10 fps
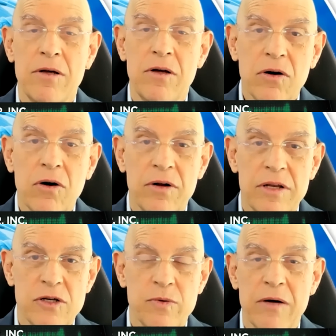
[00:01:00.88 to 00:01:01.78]
a unicorn
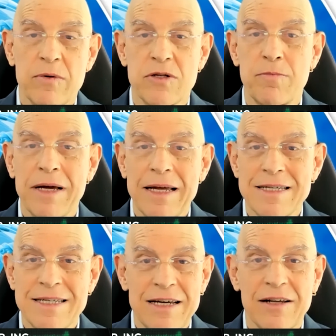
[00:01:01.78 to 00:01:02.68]
this week. It was the
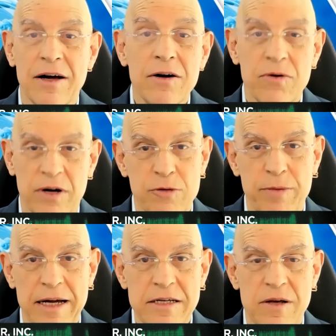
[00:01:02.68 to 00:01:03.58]
biggest deal on
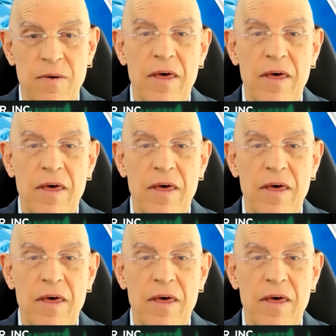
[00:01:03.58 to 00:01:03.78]
Crunchbase.